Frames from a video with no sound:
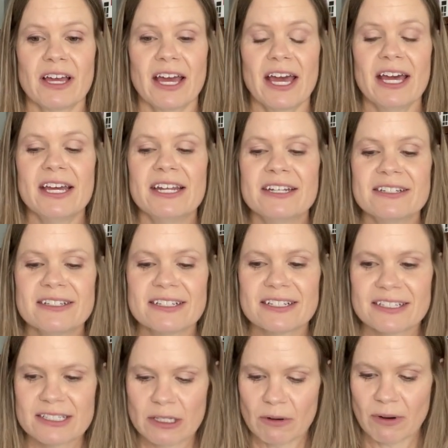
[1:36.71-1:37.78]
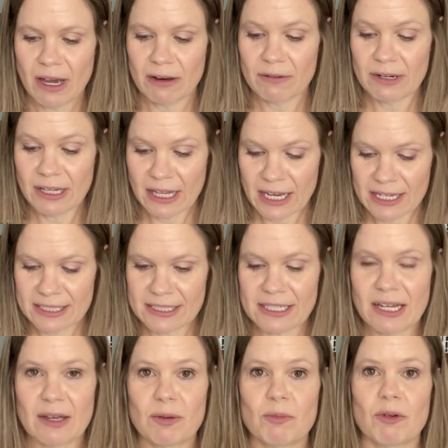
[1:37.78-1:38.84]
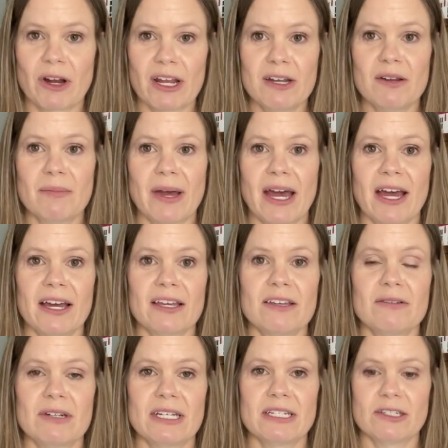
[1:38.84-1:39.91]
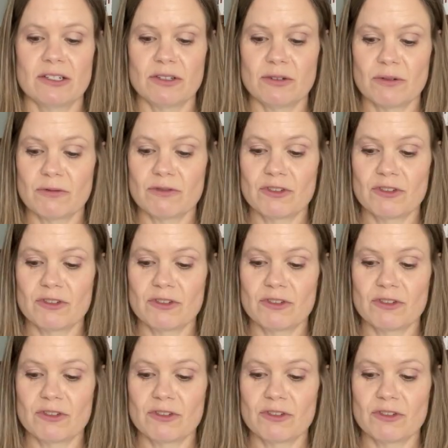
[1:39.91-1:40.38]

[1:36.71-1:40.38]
And so I realized a brand new mat, you need to